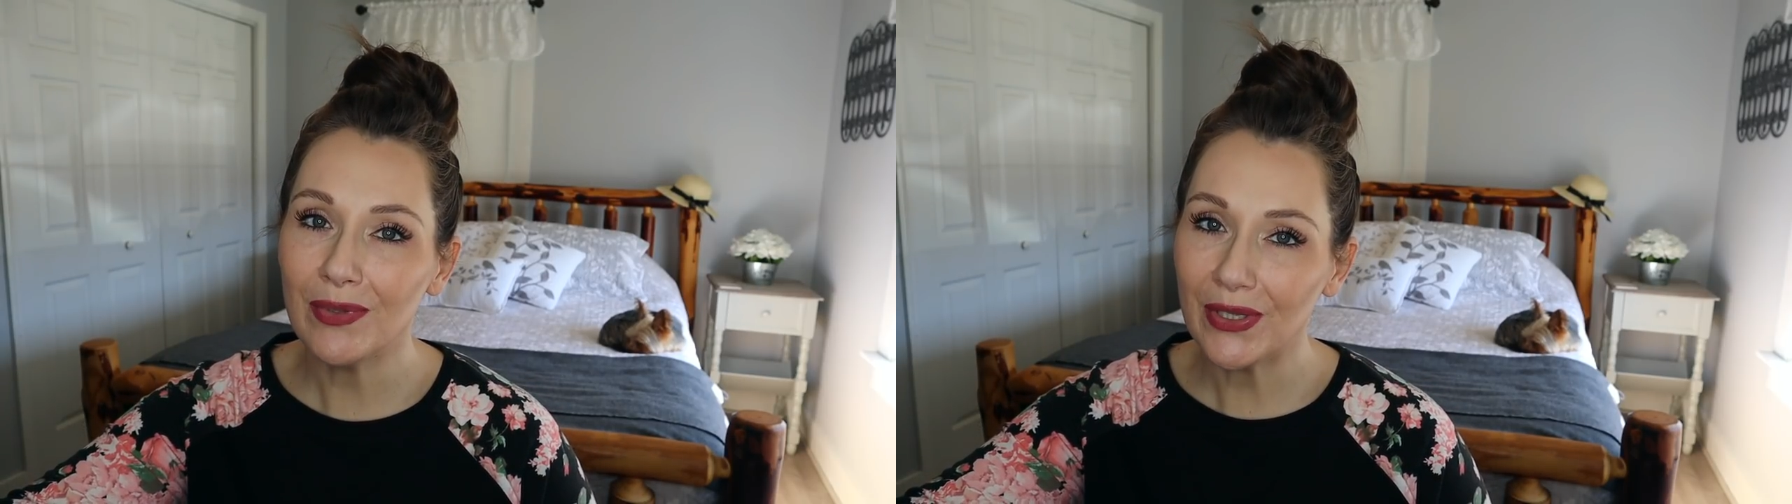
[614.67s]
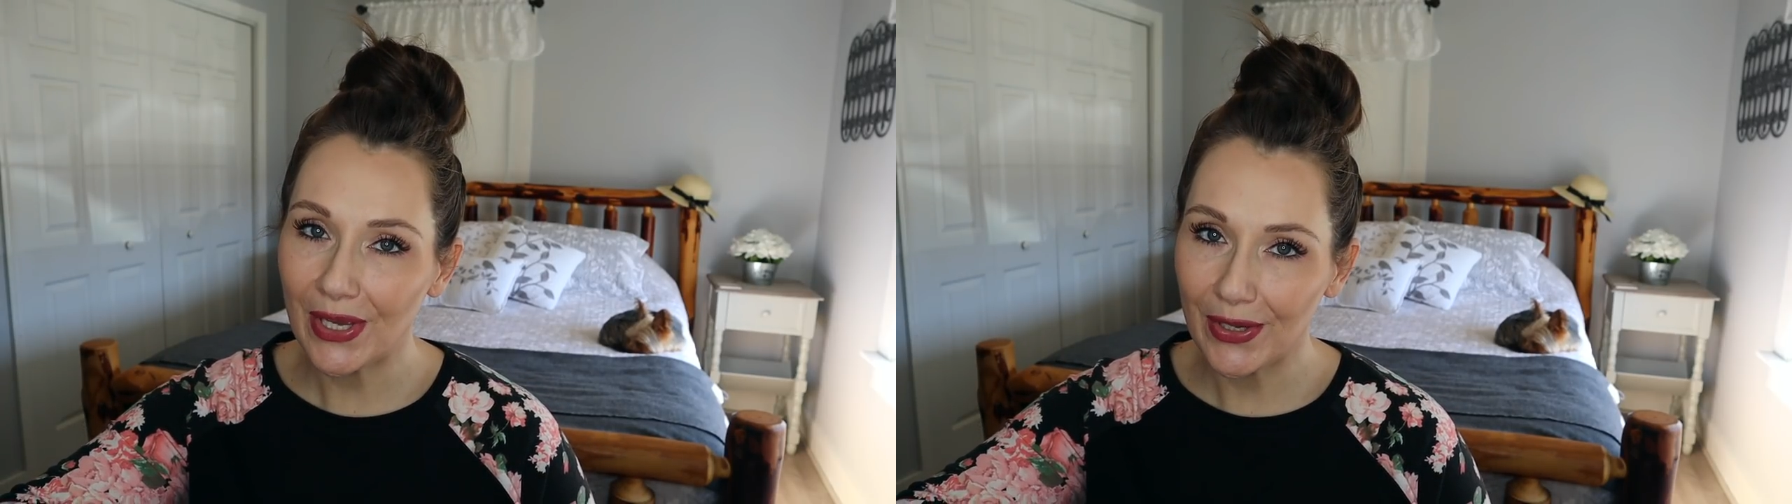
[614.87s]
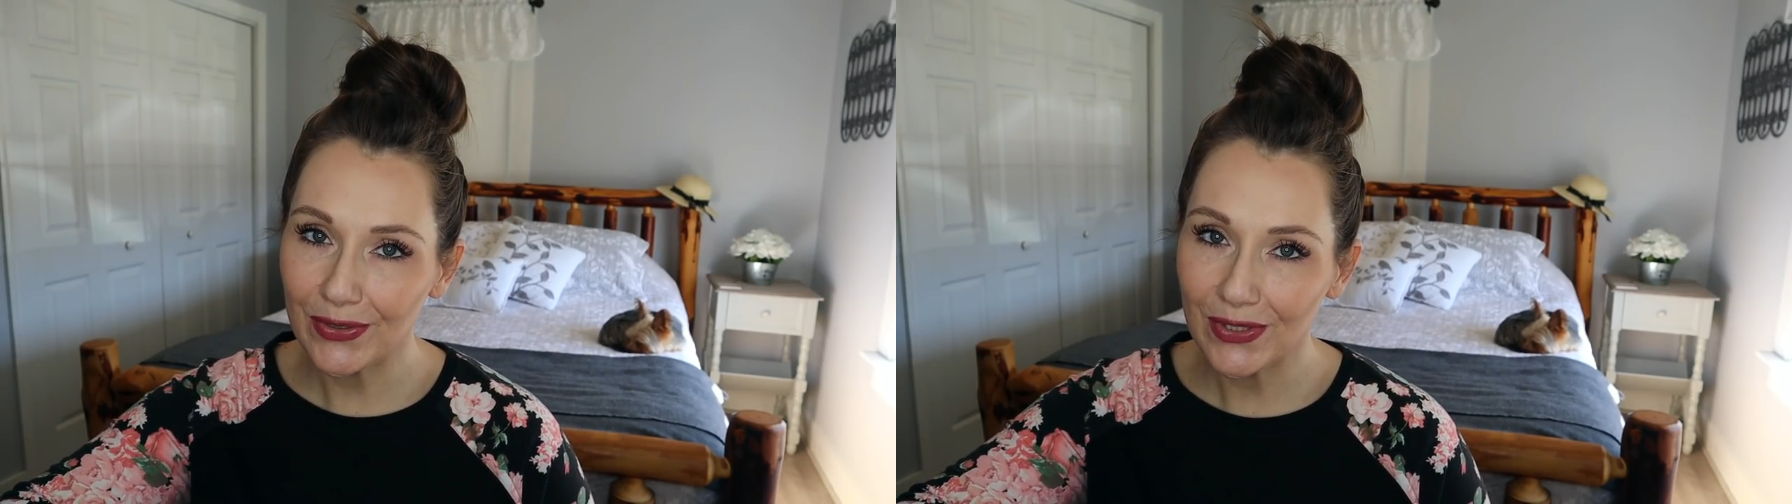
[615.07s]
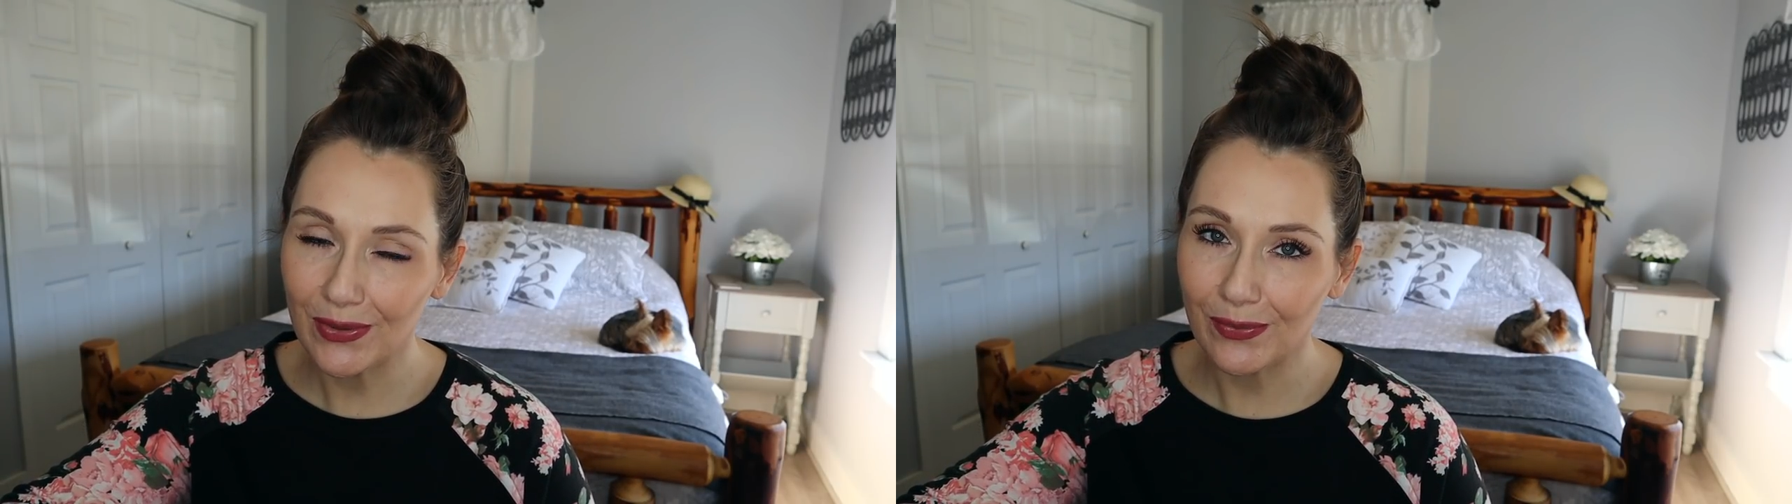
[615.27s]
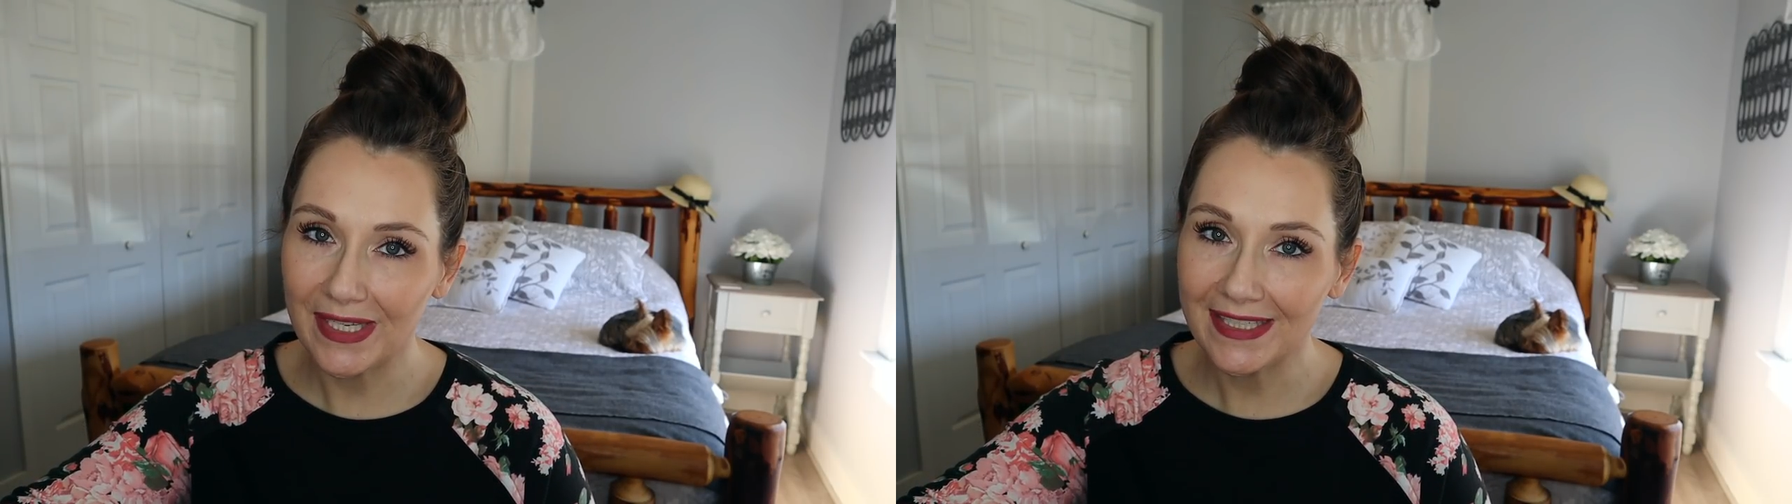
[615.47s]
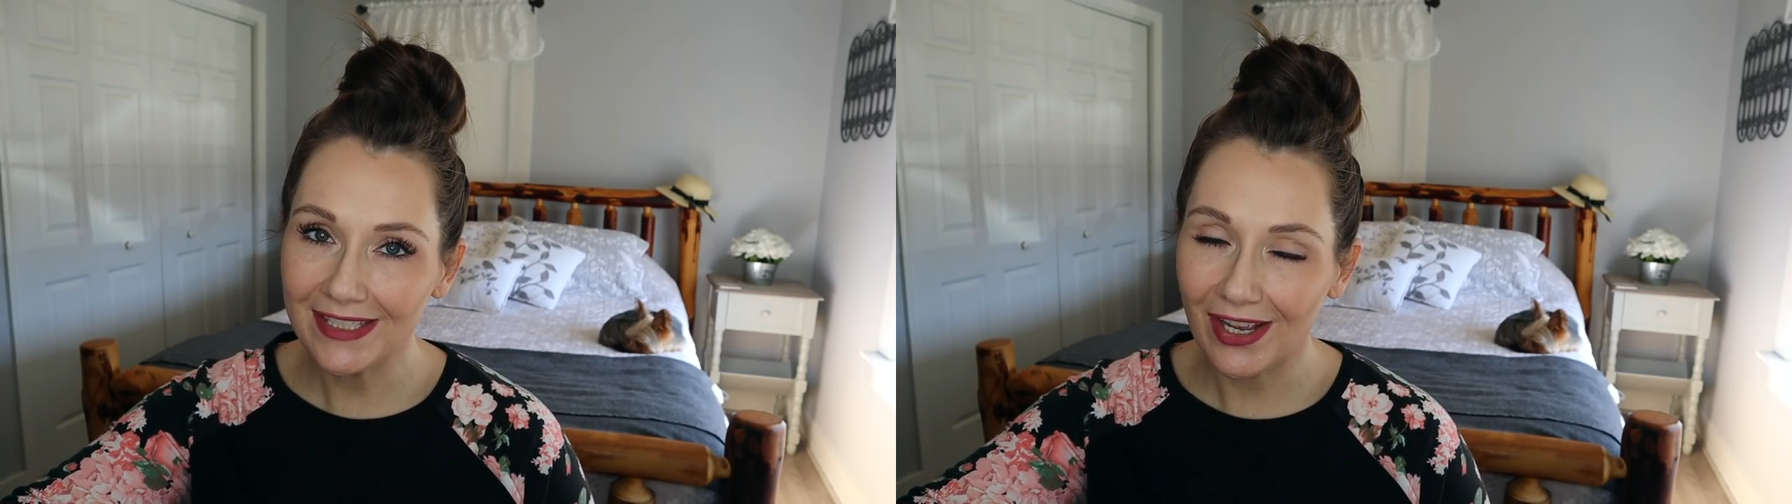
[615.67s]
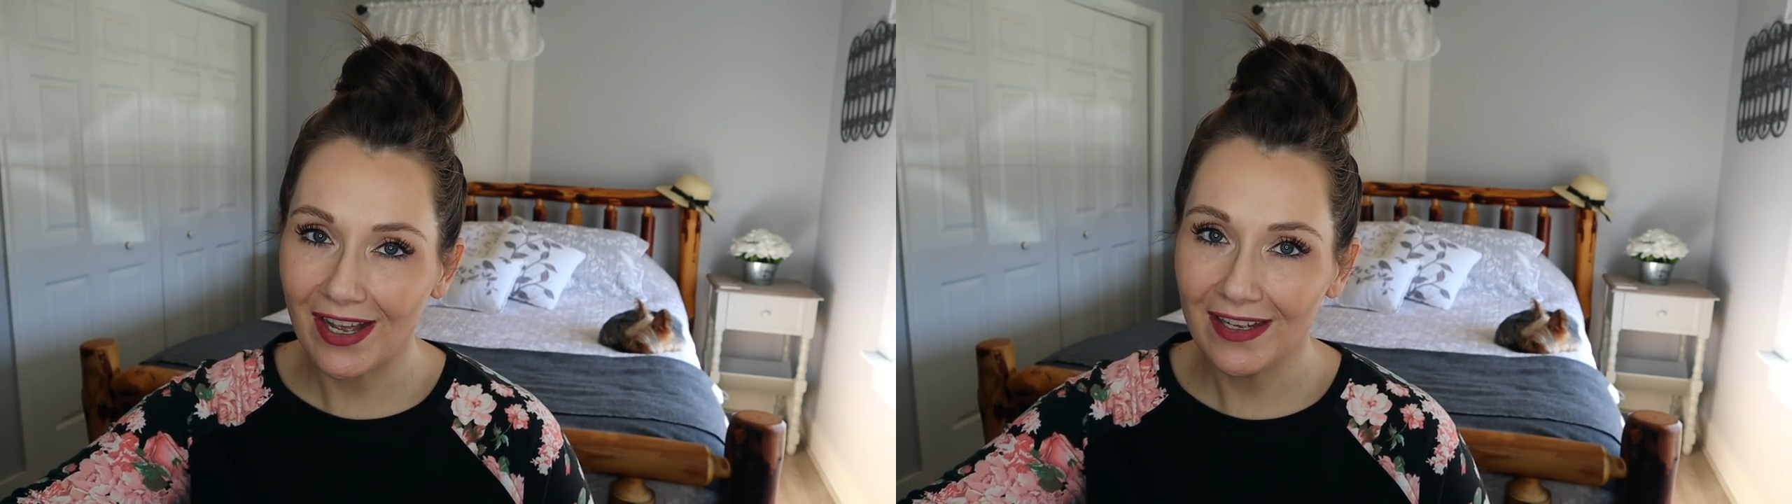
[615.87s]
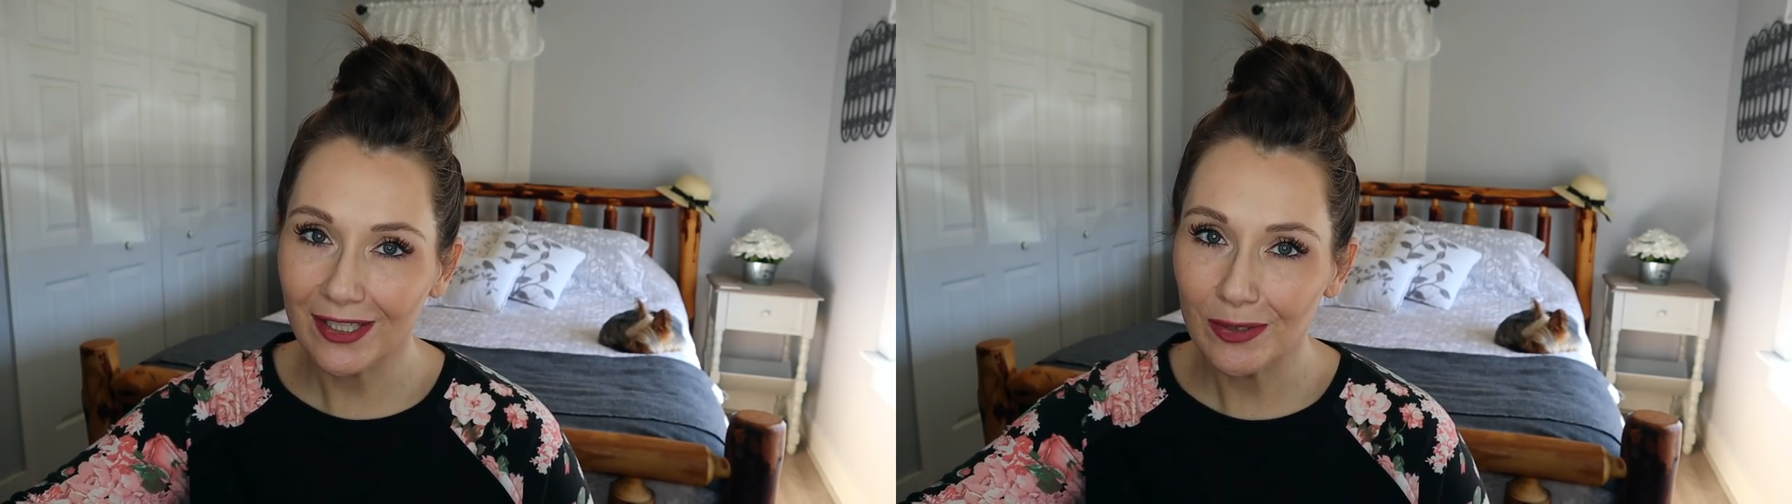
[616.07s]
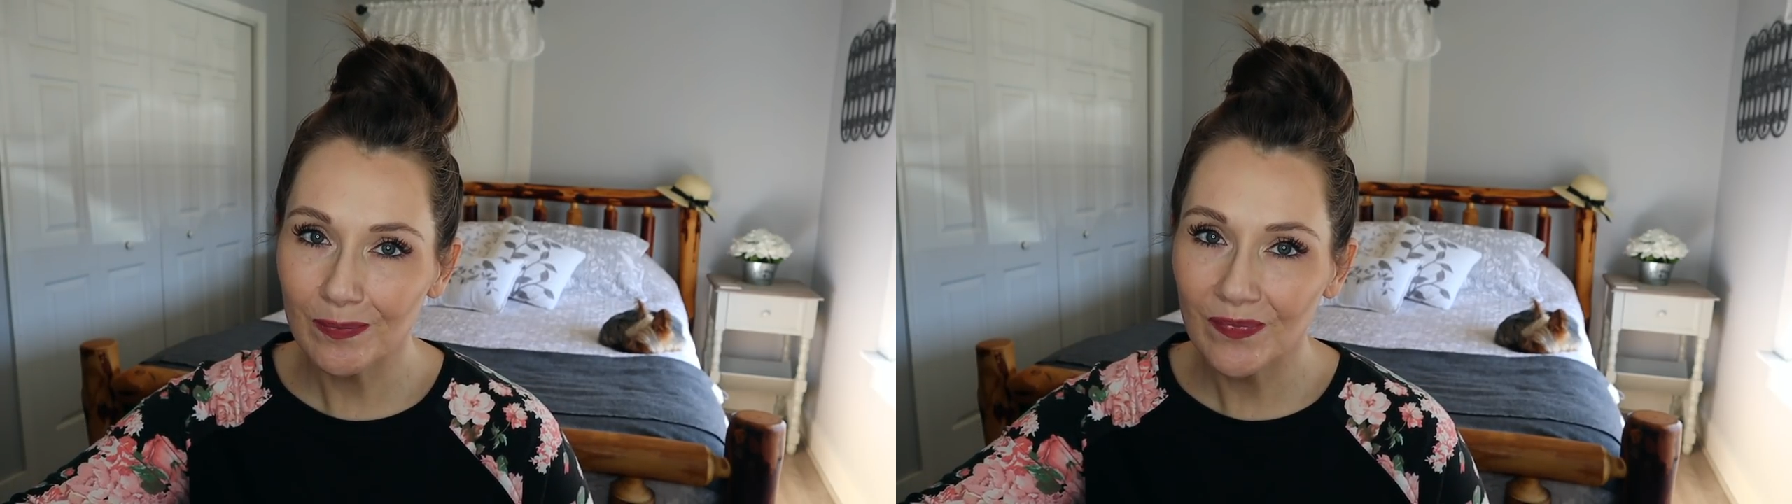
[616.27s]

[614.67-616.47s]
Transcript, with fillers: below so that we can talk.